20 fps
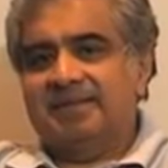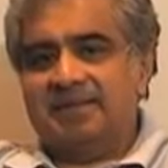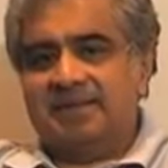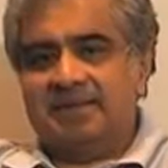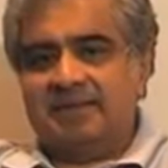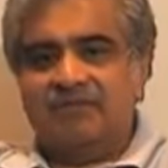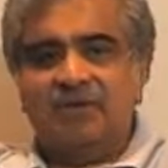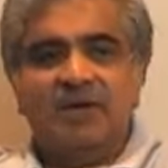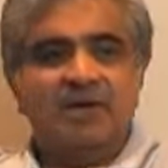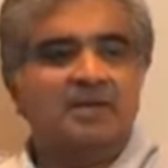
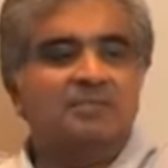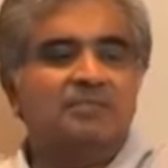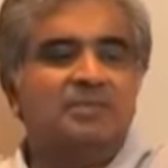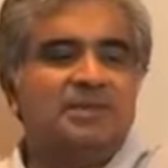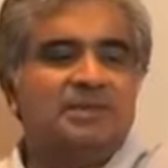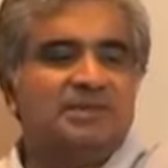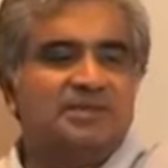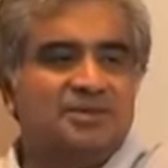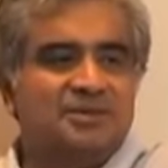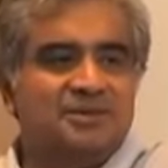he filed a
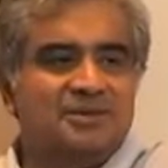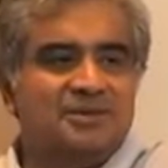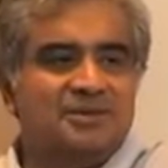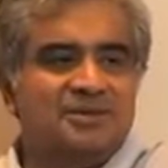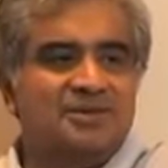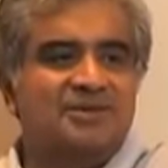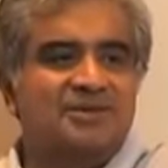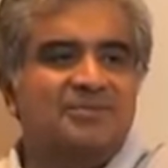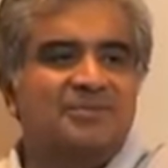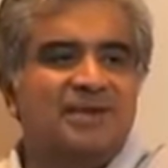petition
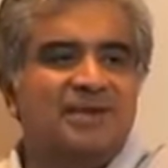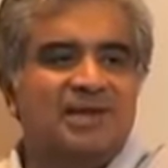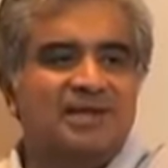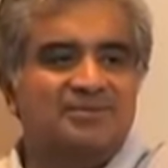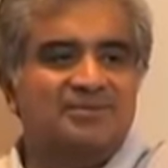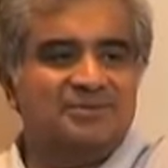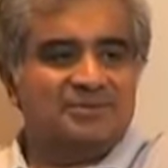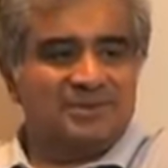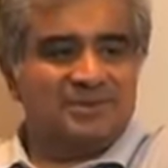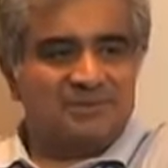on
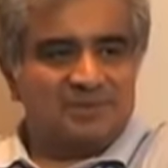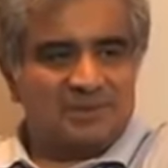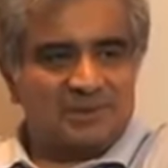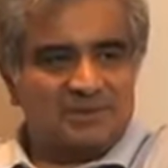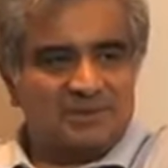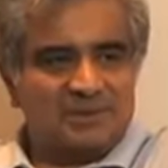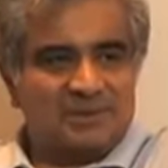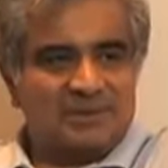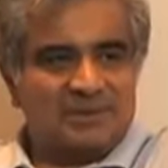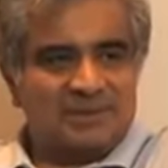behalf of the
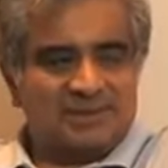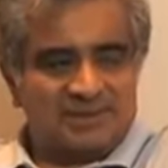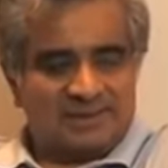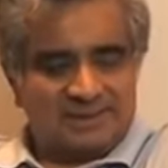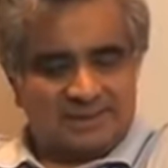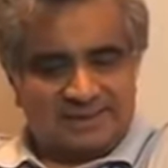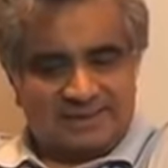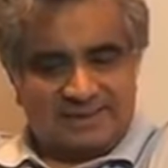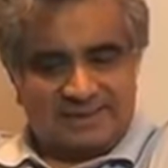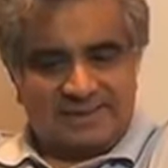Madhya
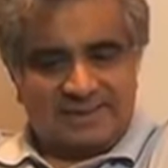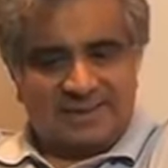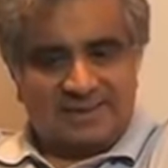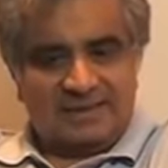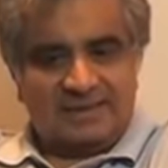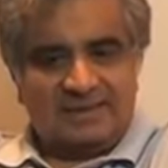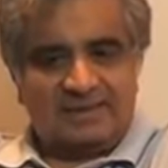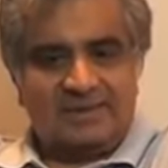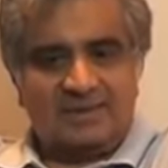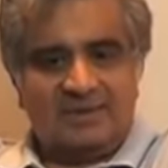Pradesh
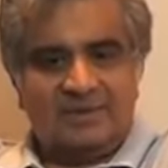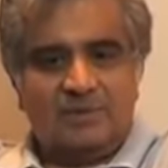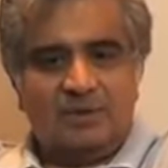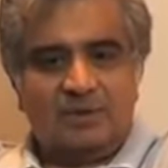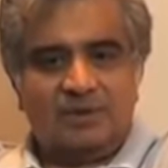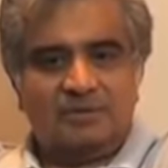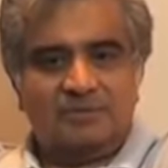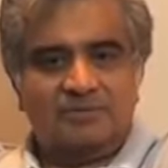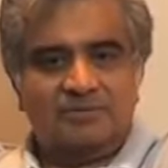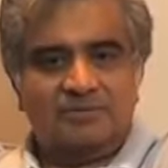Electricity
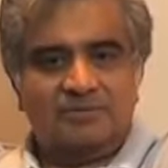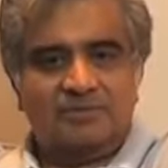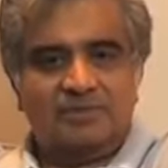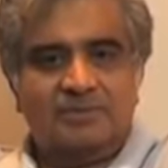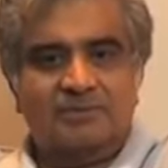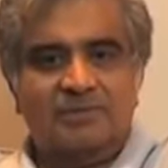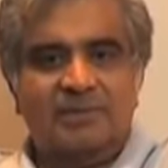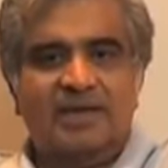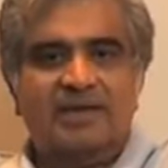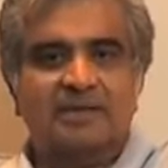Board
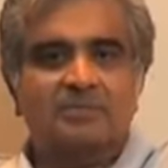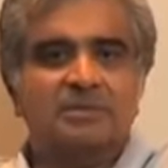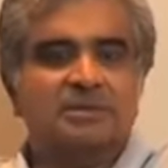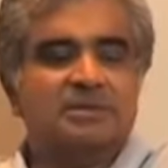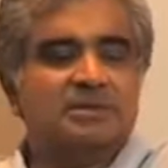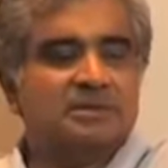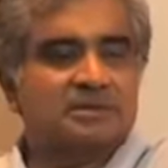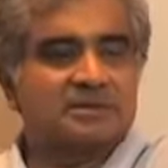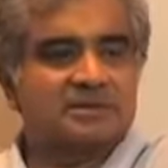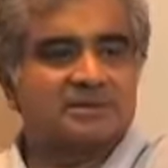for a
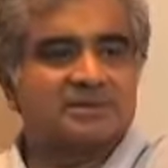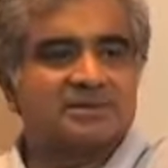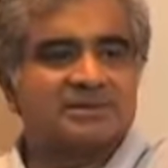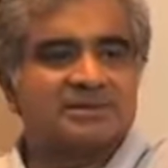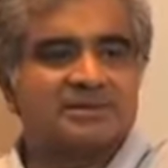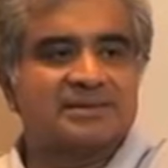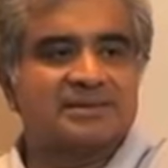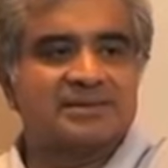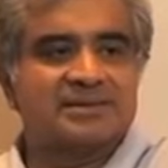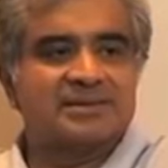mandamus
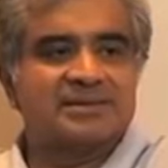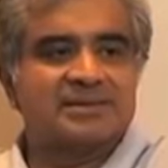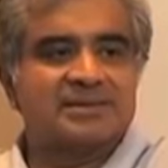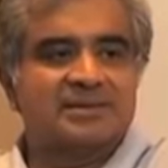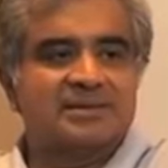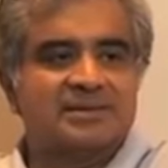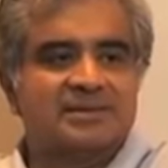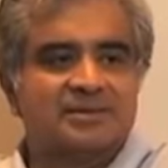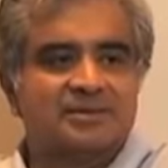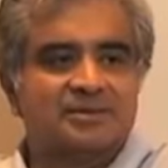
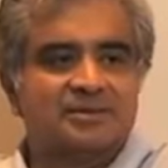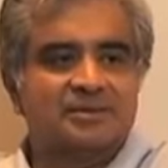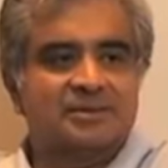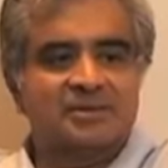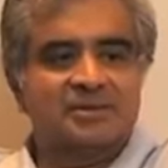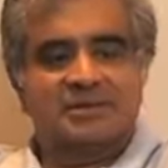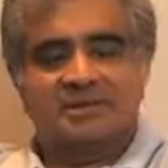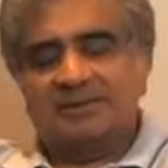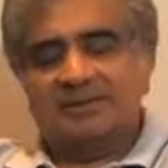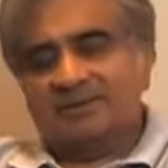to
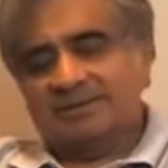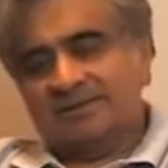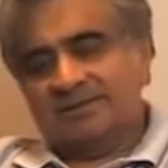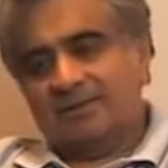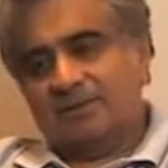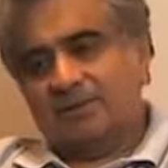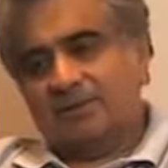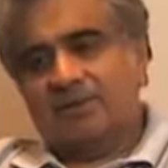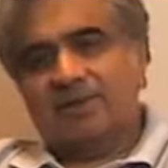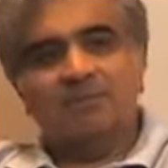the
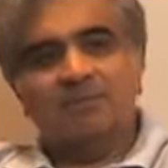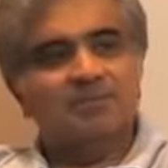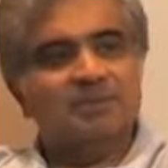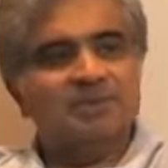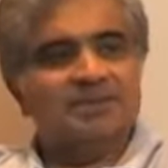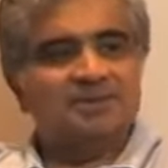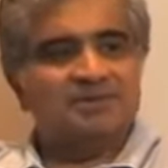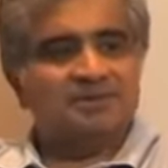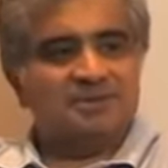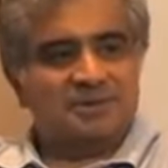coal
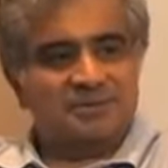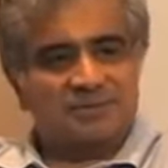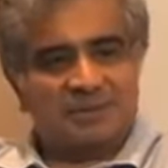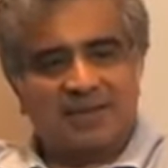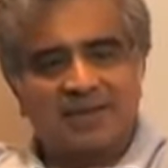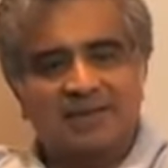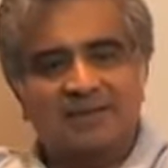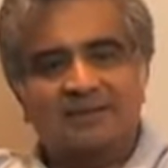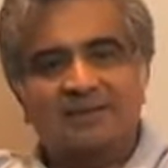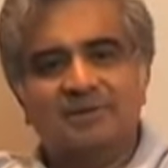companies to
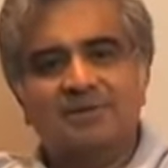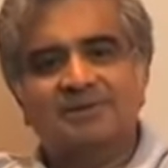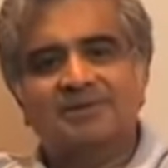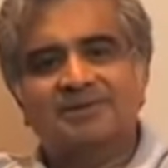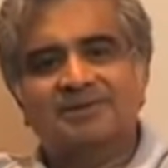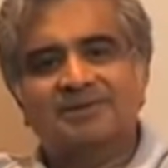supply coal.